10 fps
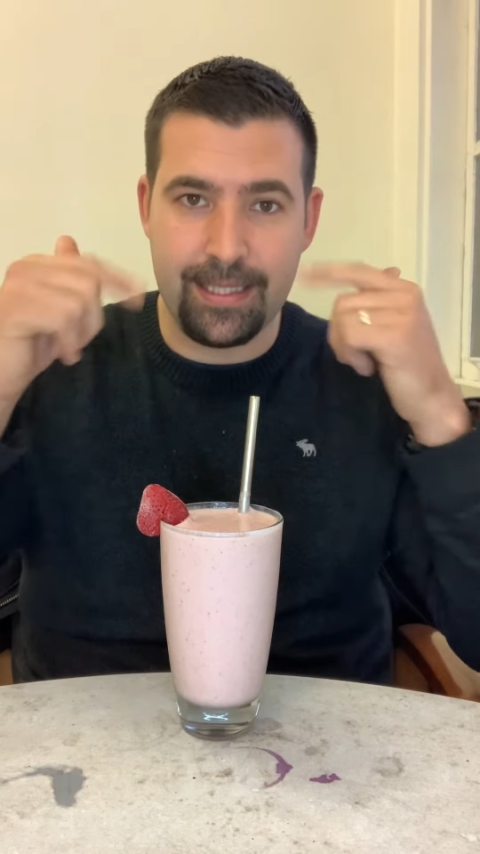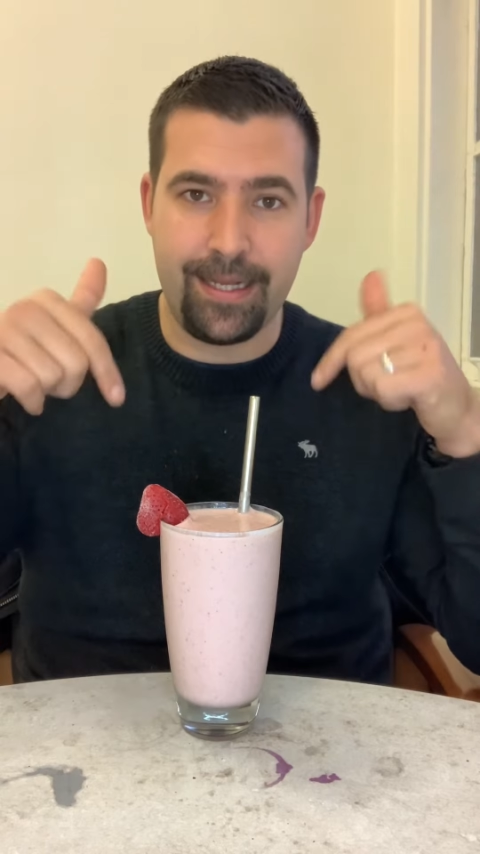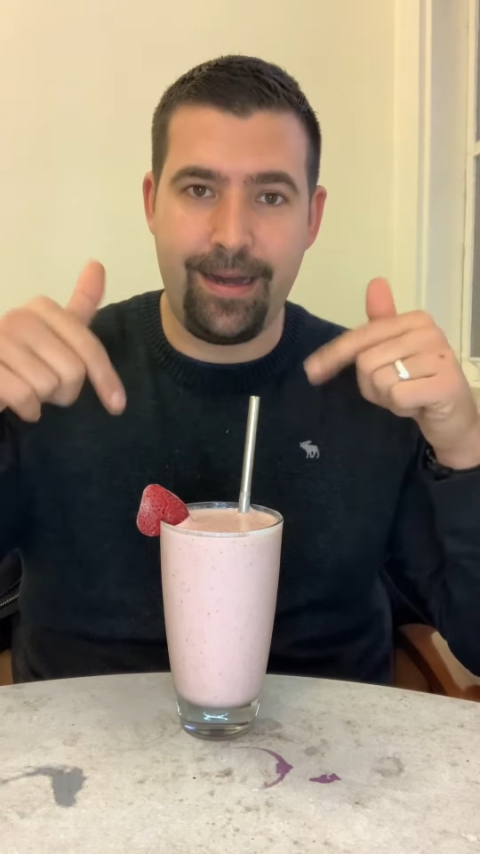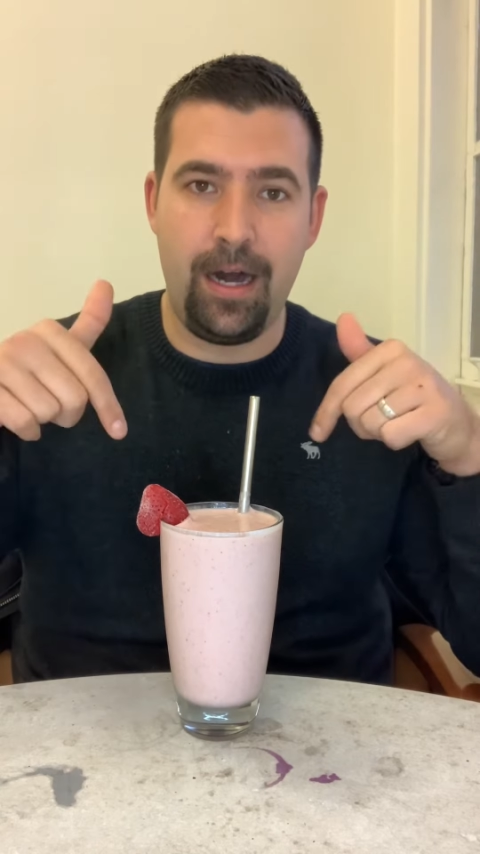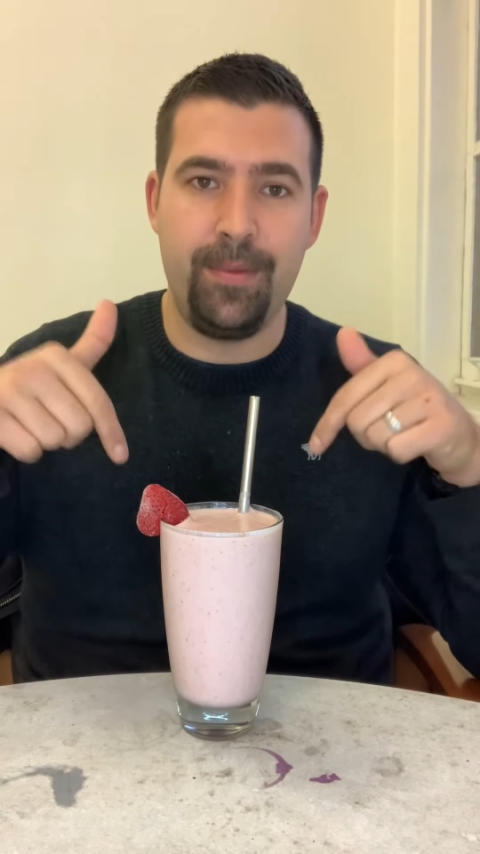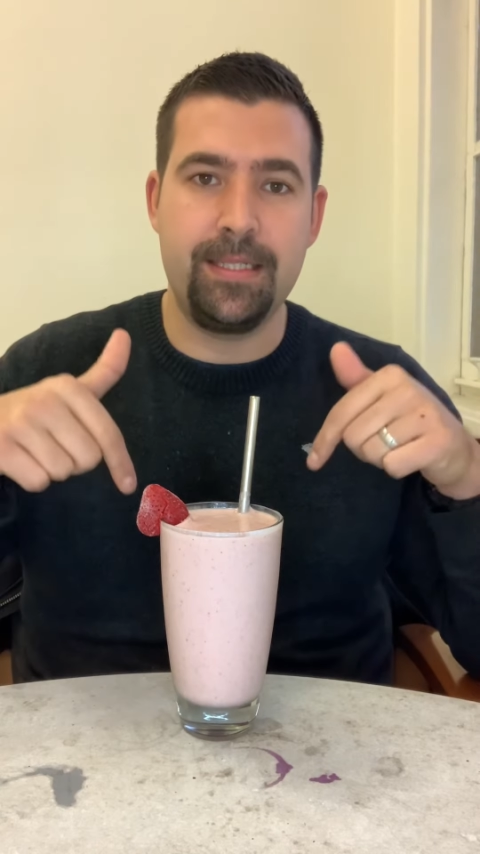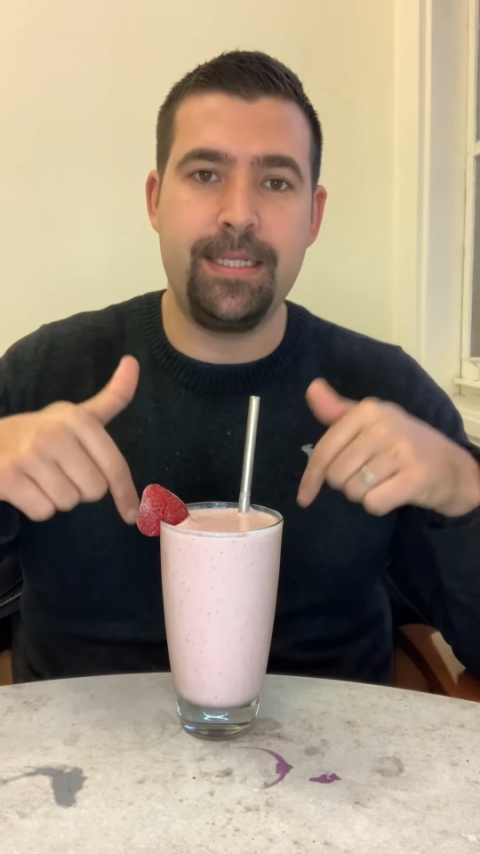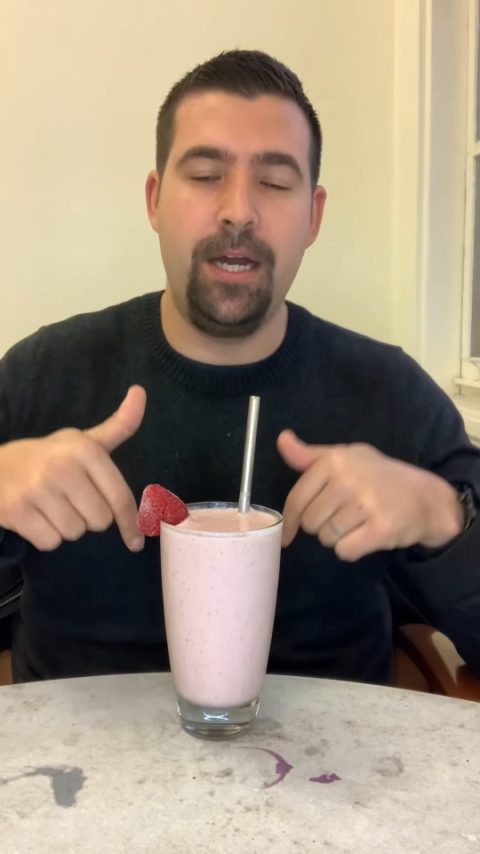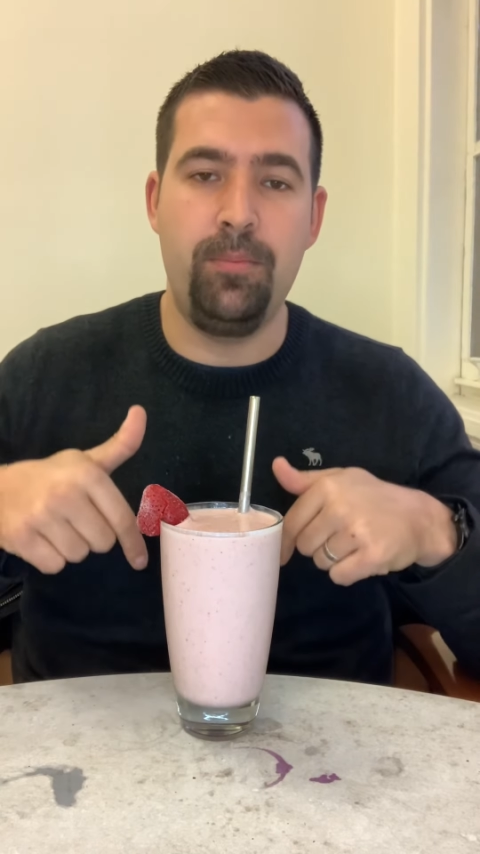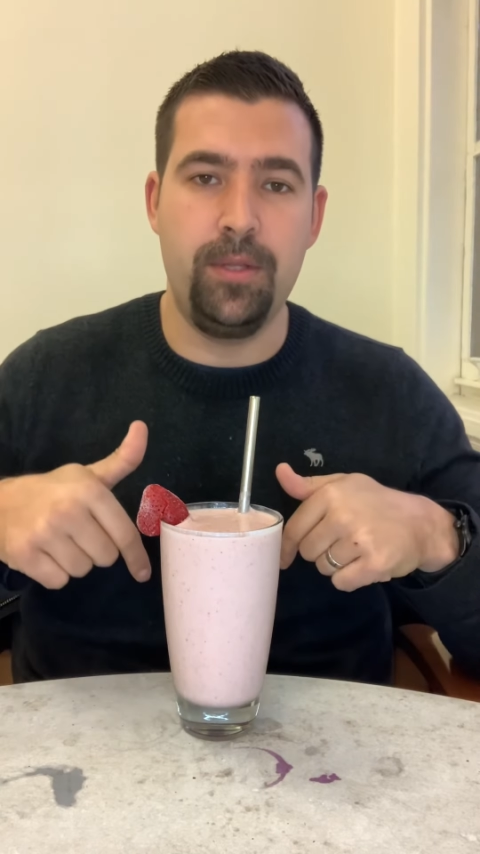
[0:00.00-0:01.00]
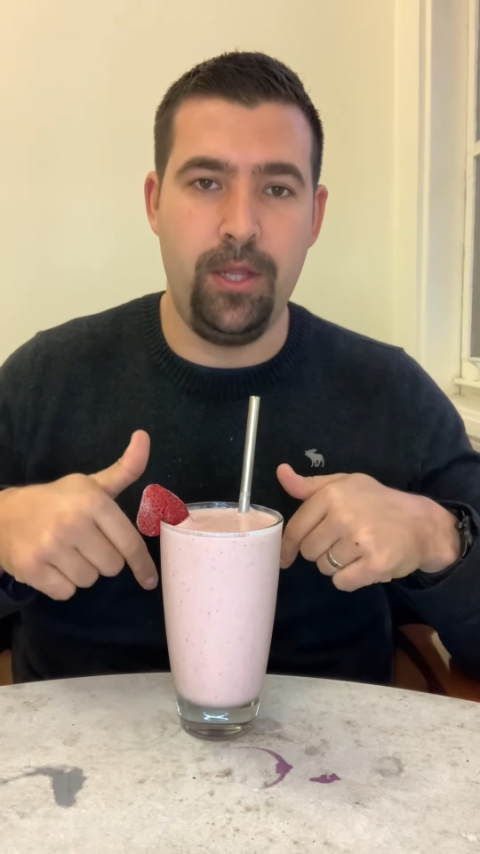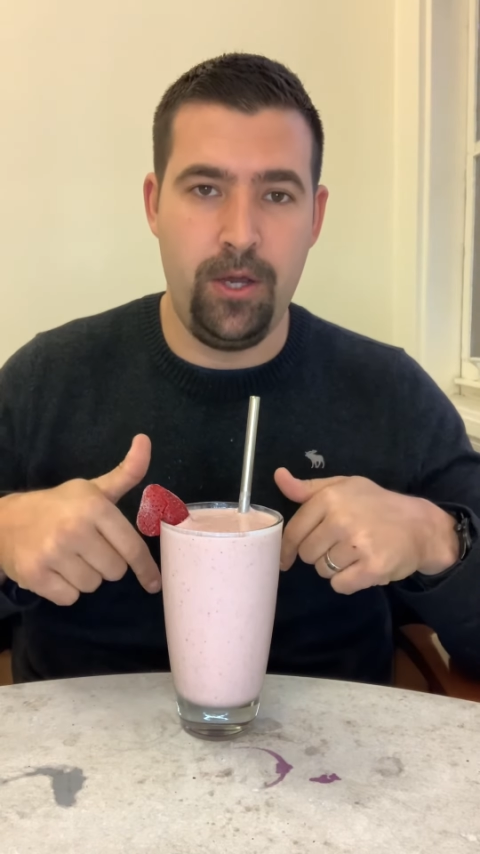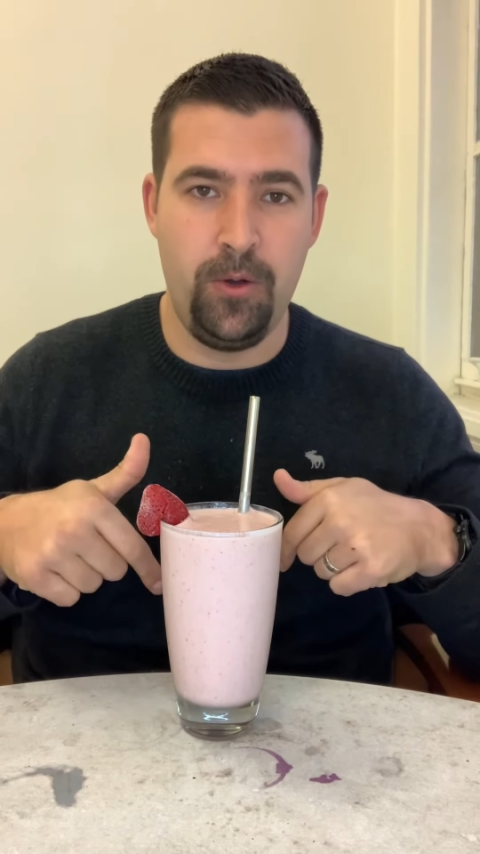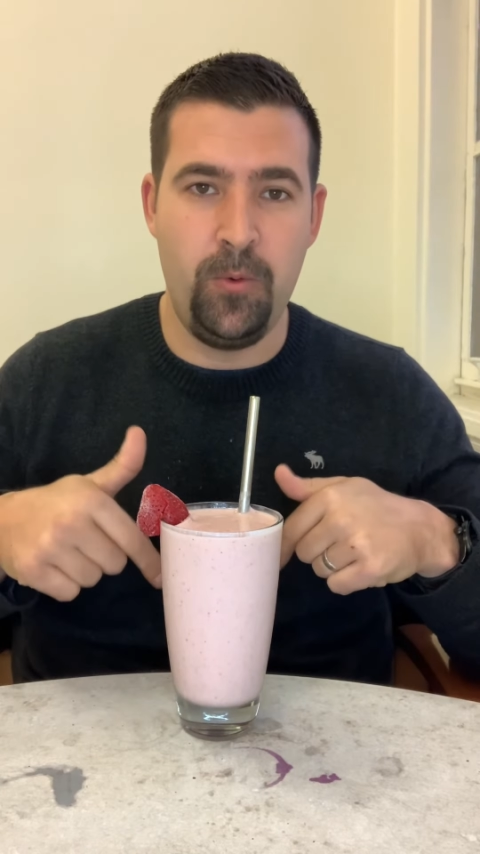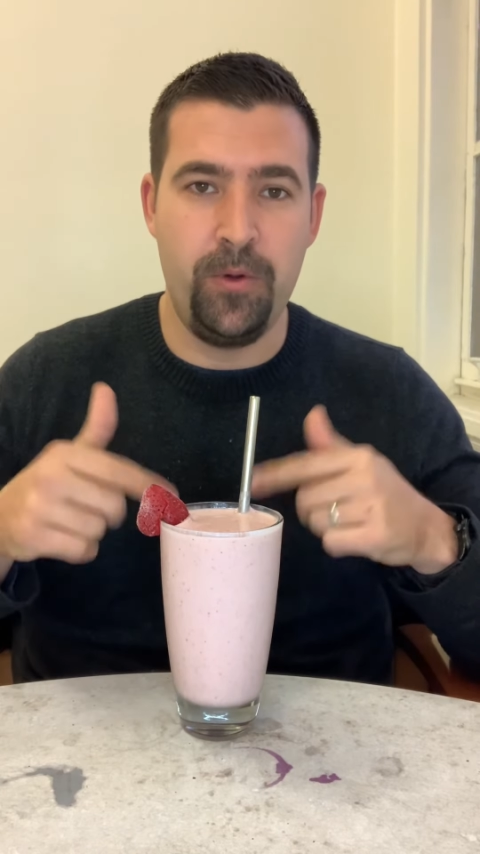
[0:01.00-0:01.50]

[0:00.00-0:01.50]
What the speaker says: the comments down below,